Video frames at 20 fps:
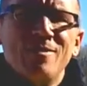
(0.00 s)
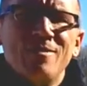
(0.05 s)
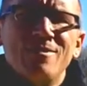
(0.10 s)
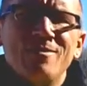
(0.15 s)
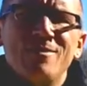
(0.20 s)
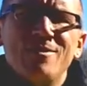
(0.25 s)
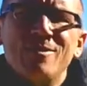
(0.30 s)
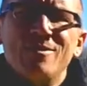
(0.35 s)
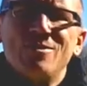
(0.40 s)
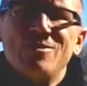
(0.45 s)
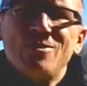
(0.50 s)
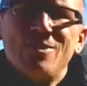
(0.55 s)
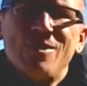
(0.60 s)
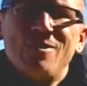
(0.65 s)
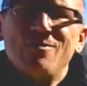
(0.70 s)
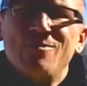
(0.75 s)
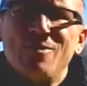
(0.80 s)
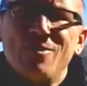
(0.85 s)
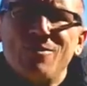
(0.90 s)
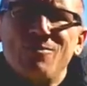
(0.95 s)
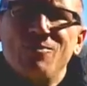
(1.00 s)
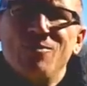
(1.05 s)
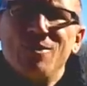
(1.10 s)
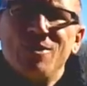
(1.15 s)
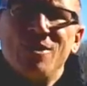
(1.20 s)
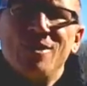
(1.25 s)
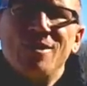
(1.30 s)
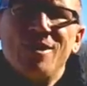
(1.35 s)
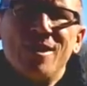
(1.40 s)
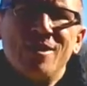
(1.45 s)
You can start with
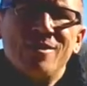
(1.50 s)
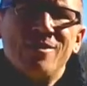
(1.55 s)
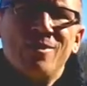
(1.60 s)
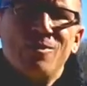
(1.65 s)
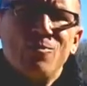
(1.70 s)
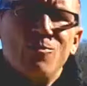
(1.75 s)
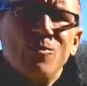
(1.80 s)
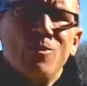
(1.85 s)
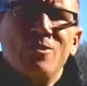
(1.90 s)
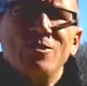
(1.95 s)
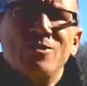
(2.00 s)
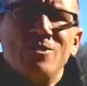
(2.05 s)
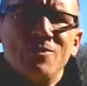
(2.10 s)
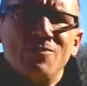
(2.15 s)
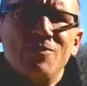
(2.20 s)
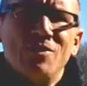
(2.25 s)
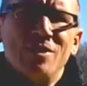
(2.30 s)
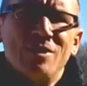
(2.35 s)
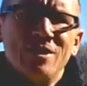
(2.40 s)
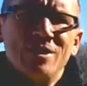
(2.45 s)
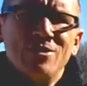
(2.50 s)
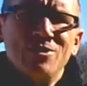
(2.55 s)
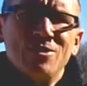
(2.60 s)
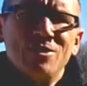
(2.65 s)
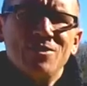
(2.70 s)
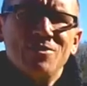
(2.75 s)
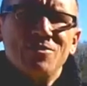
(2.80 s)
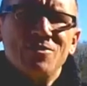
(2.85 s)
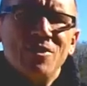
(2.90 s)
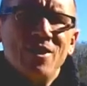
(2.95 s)
really kind of the worst of
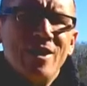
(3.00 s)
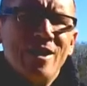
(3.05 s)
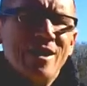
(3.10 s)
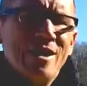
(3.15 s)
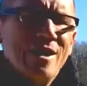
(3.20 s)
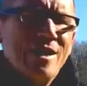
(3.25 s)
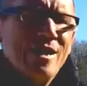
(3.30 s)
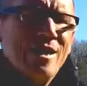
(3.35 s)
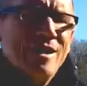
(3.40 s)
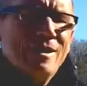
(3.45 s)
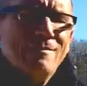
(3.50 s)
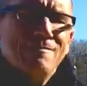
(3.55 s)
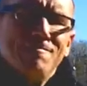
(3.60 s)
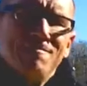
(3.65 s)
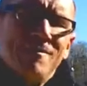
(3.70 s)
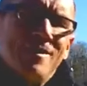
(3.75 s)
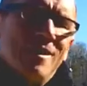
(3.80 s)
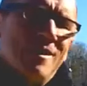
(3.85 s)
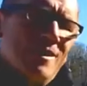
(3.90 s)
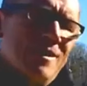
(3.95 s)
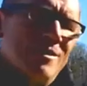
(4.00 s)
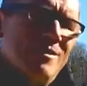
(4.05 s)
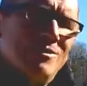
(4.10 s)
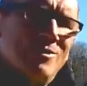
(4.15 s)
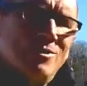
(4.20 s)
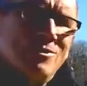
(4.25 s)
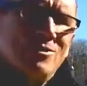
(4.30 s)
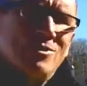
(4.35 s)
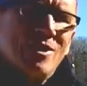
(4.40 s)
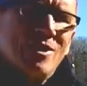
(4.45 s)
conditions. Now, I'll also